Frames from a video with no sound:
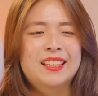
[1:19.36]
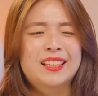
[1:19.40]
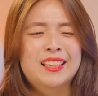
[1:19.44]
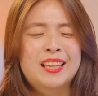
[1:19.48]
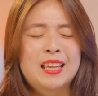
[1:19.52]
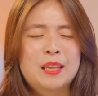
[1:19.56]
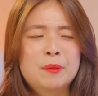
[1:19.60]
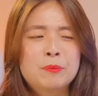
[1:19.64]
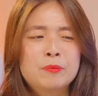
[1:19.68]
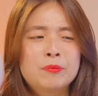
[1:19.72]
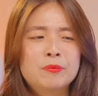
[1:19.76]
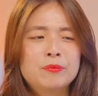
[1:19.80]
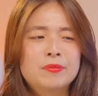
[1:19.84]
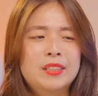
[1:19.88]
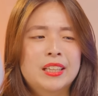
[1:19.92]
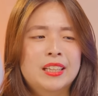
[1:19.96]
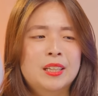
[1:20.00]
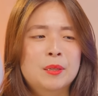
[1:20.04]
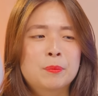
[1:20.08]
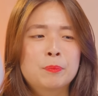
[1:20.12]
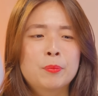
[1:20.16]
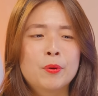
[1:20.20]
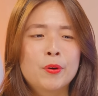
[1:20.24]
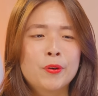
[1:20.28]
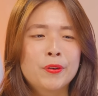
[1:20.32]
There came like
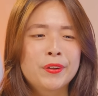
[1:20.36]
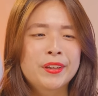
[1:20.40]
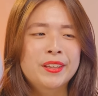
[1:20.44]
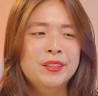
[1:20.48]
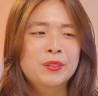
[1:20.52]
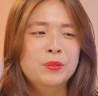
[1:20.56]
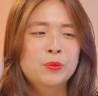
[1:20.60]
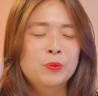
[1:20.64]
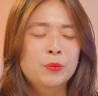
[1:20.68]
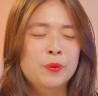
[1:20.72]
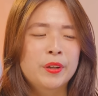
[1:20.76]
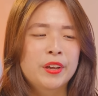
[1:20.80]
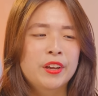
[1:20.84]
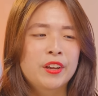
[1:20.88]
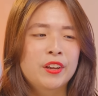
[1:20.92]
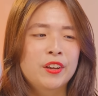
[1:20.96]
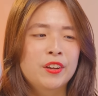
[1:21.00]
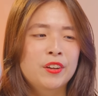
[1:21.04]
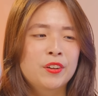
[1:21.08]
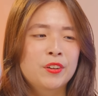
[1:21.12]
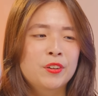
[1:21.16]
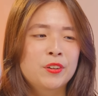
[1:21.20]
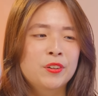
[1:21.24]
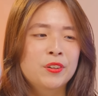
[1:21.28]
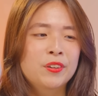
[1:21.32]
a point
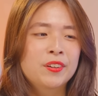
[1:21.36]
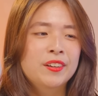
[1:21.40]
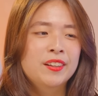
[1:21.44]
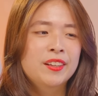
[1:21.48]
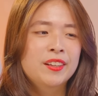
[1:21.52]
where